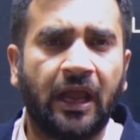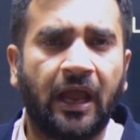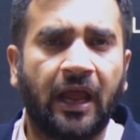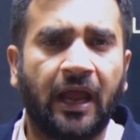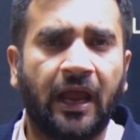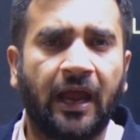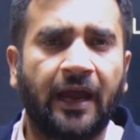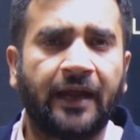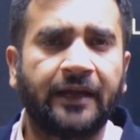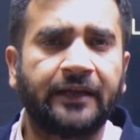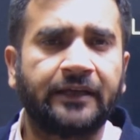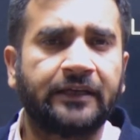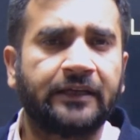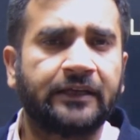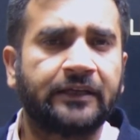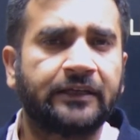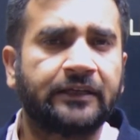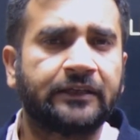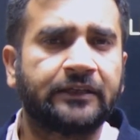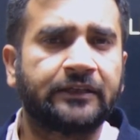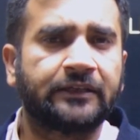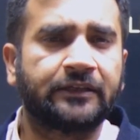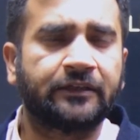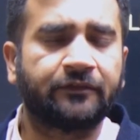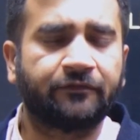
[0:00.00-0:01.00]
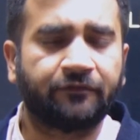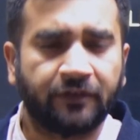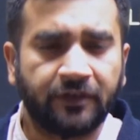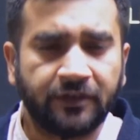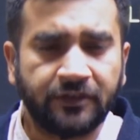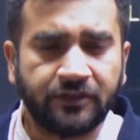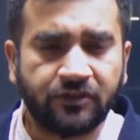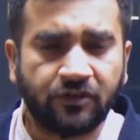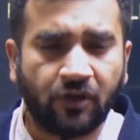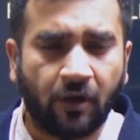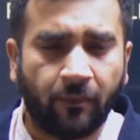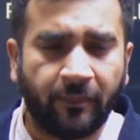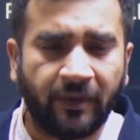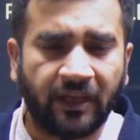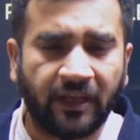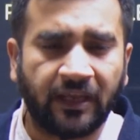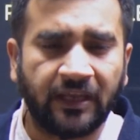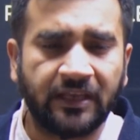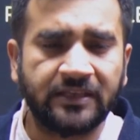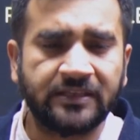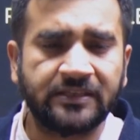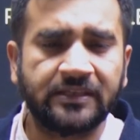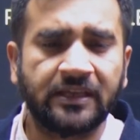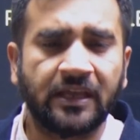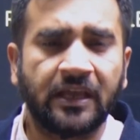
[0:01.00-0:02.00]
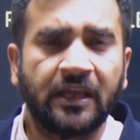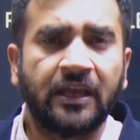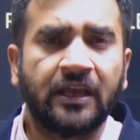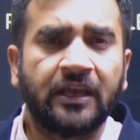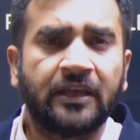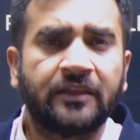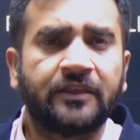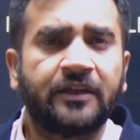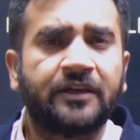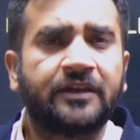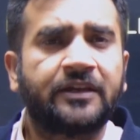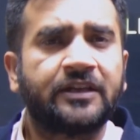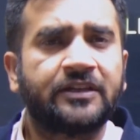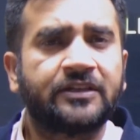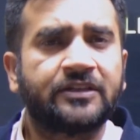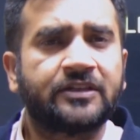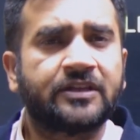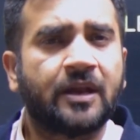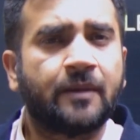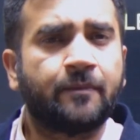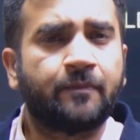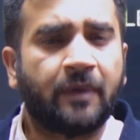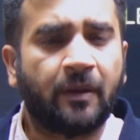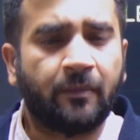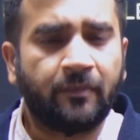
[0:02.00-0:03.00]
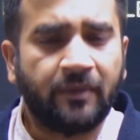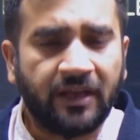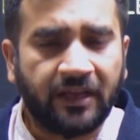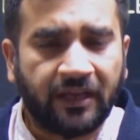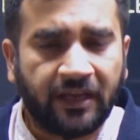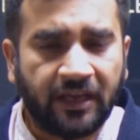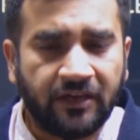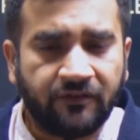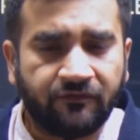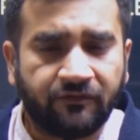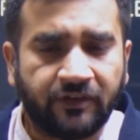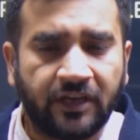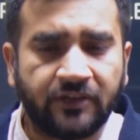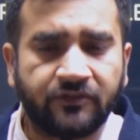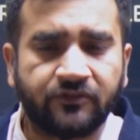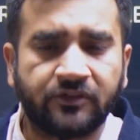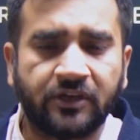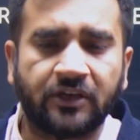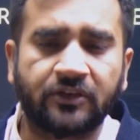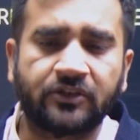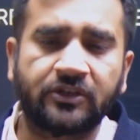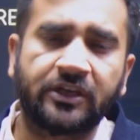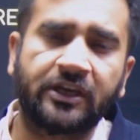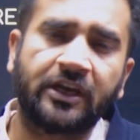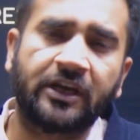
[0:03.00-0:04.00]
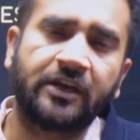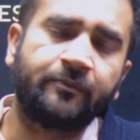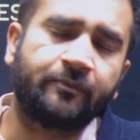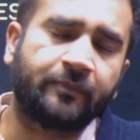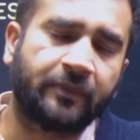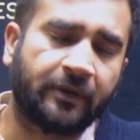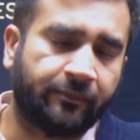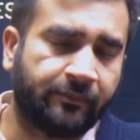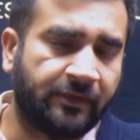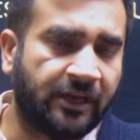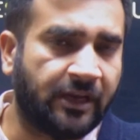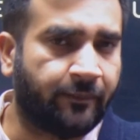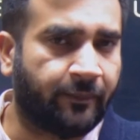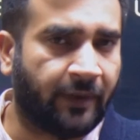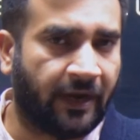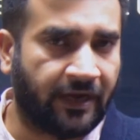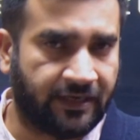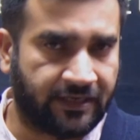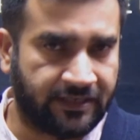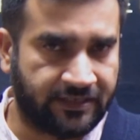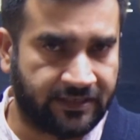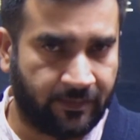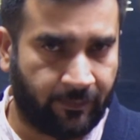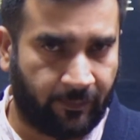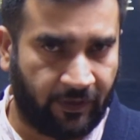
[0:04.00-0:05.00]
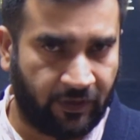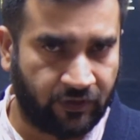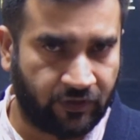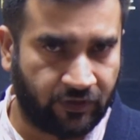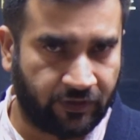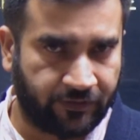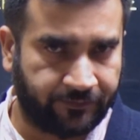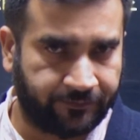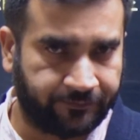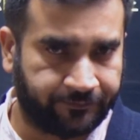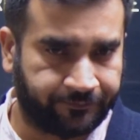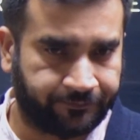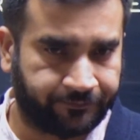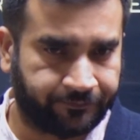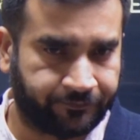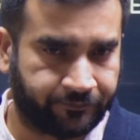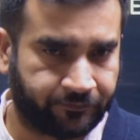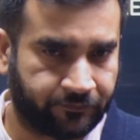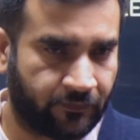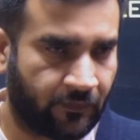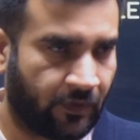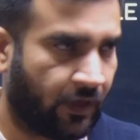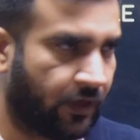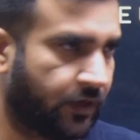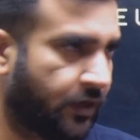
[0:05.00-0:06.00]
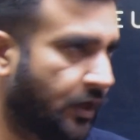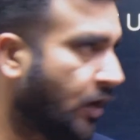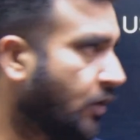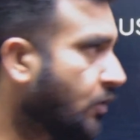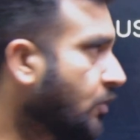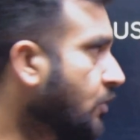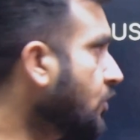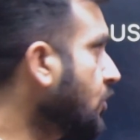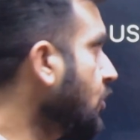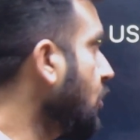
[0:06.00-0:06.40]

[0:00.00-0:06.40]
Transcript: And the first topic is the digital public infrastructure and public participation. Now,